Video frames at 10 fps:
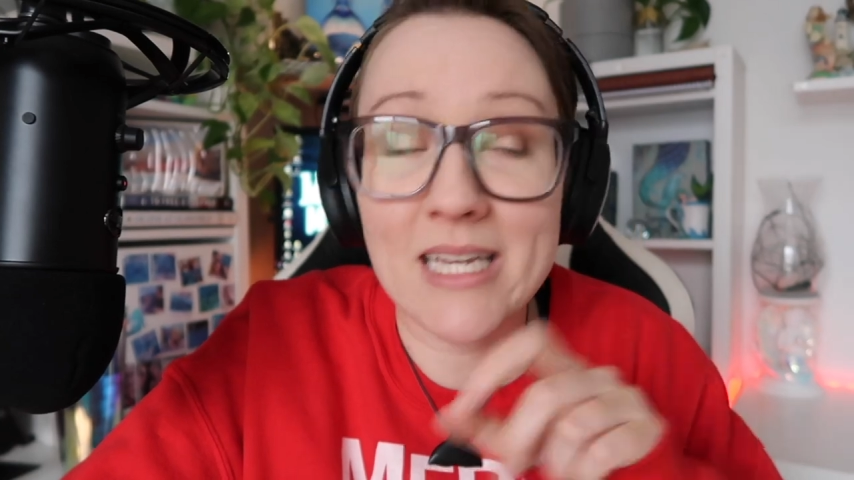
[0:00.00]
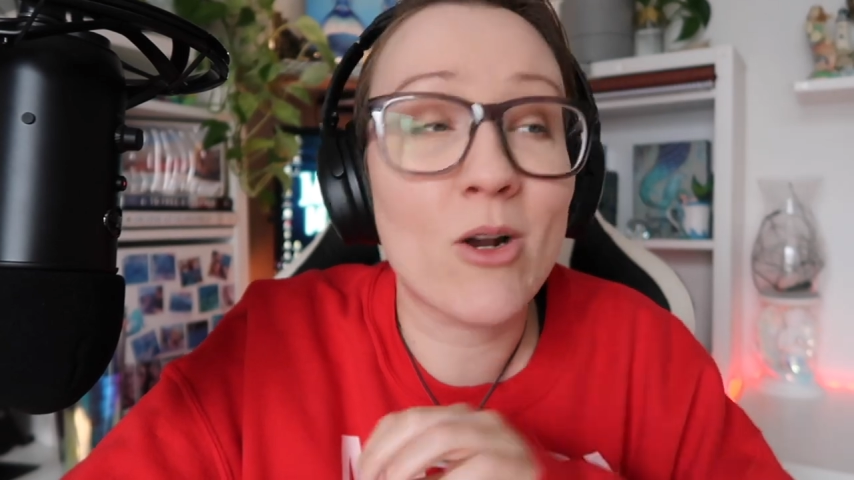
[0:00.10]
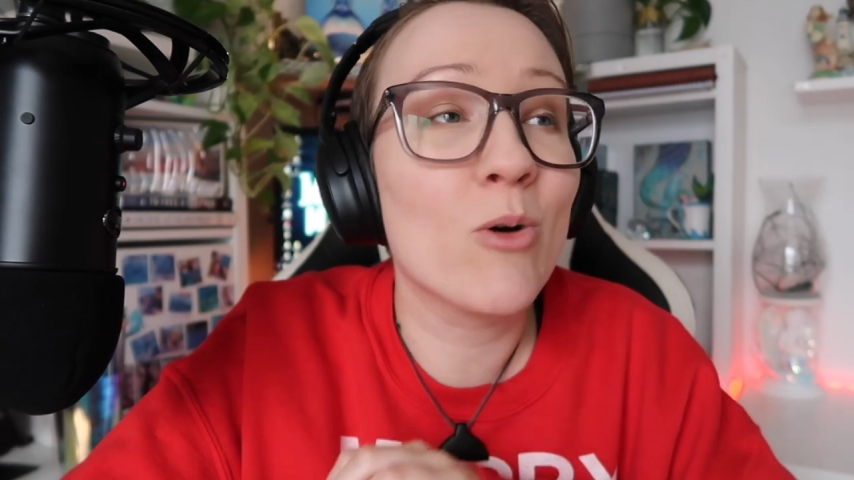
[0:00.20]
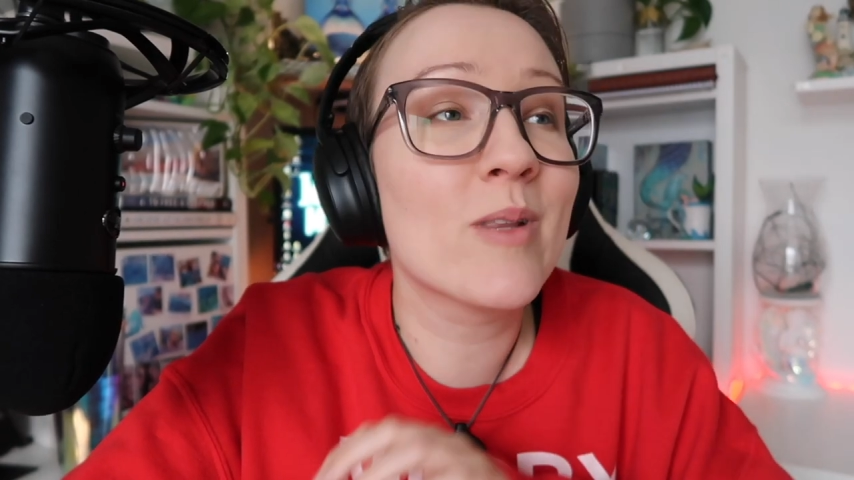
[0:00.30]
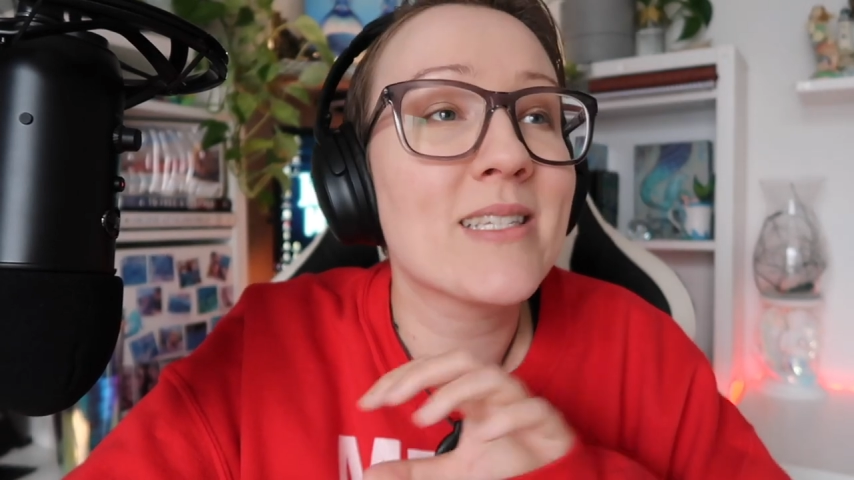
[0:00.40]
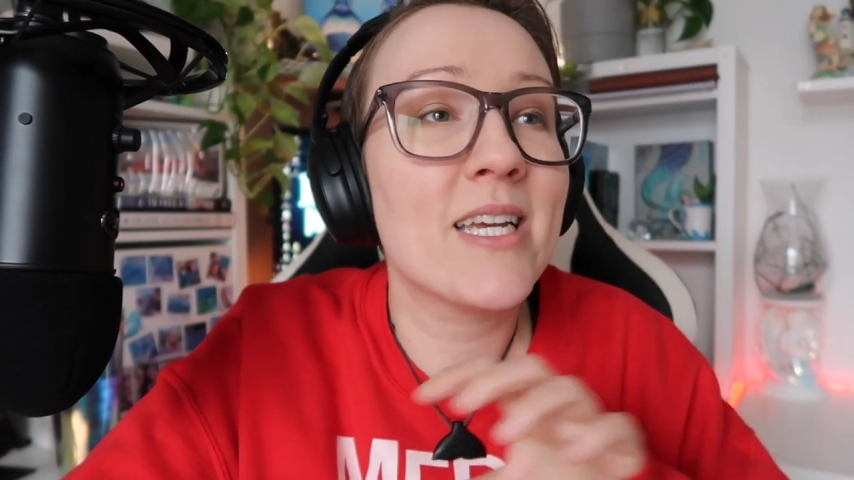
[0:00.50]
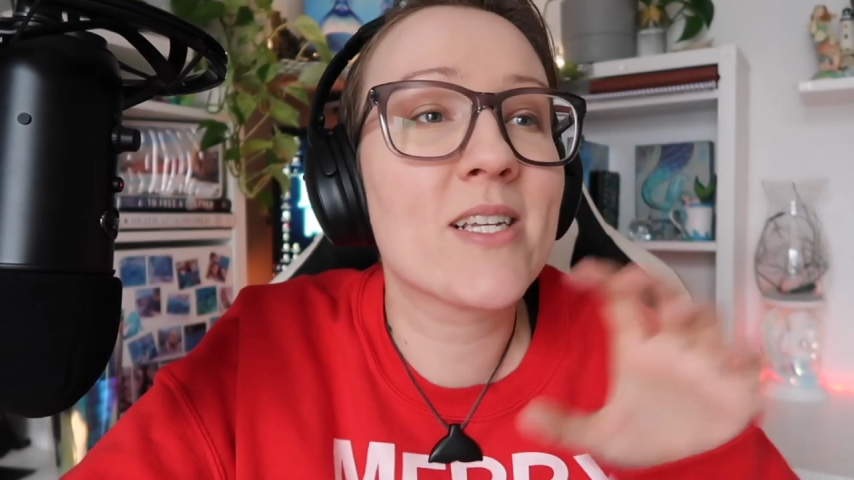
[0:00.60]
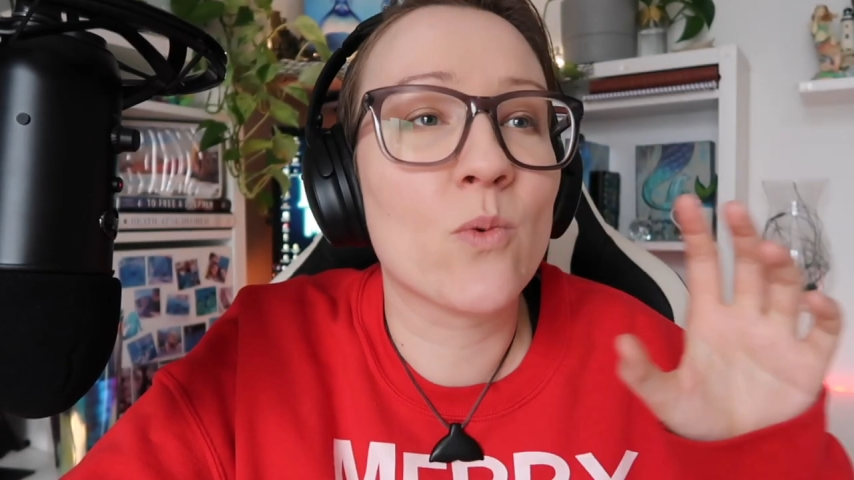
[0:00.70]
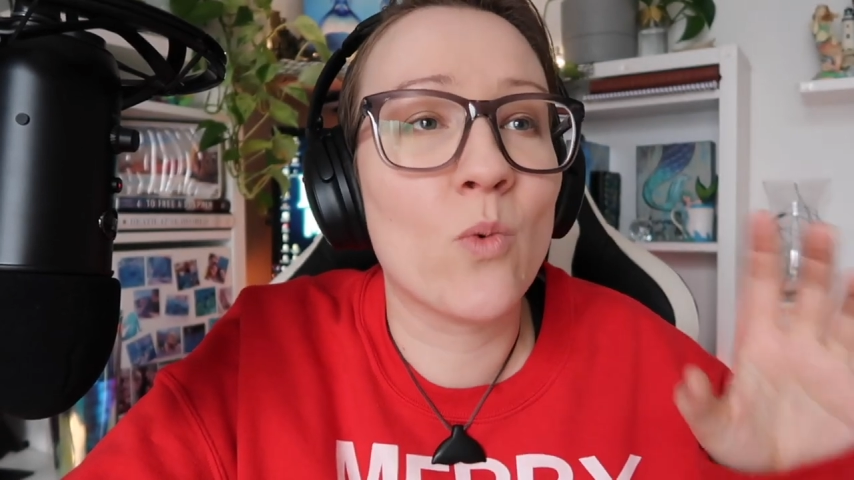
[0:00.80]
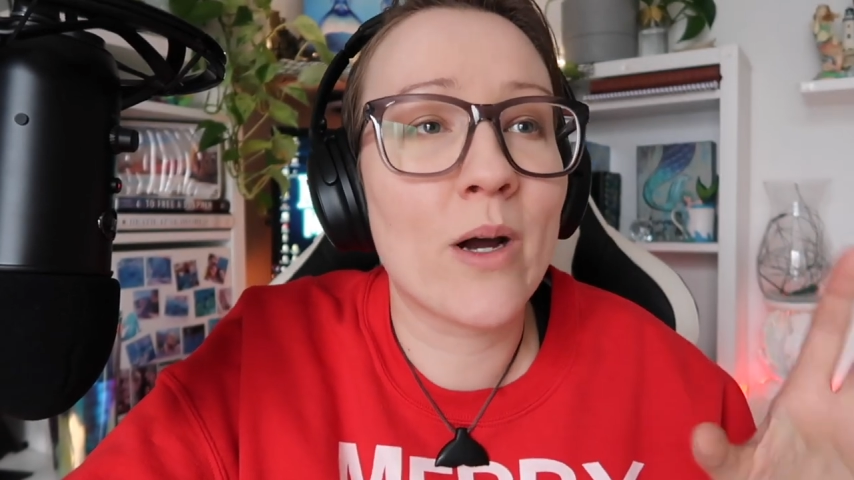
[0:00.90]
It only
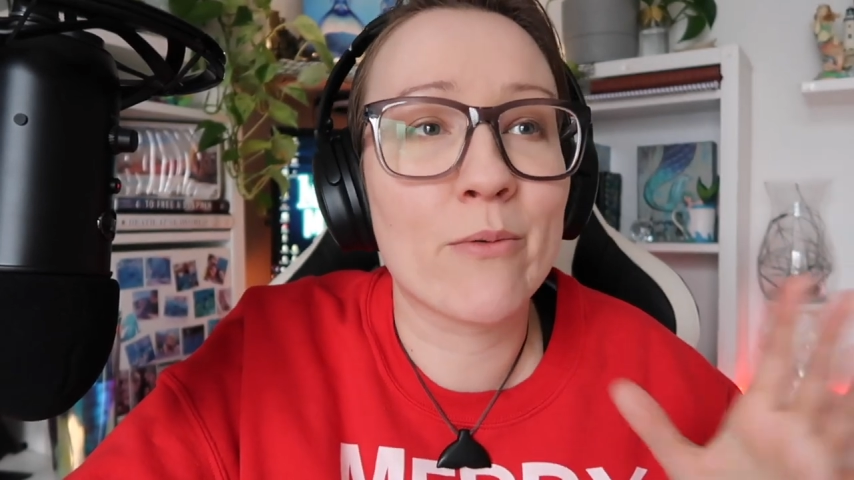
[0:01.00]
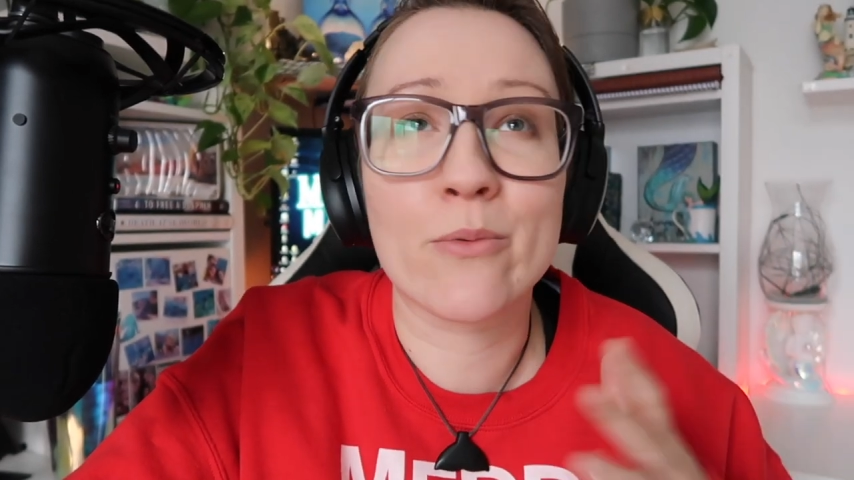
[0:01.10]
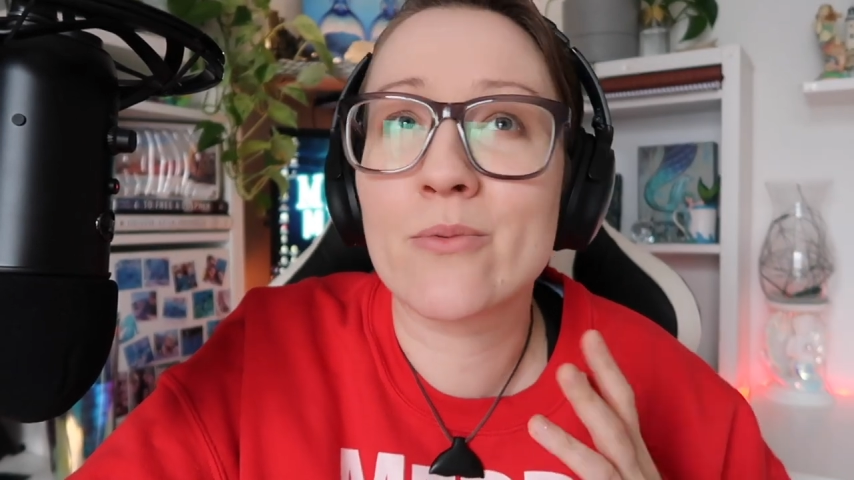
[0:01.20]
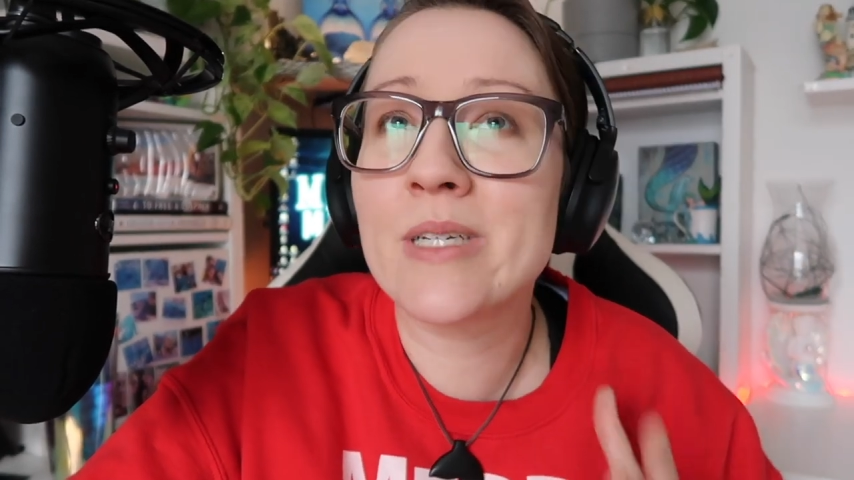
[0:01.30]
takes one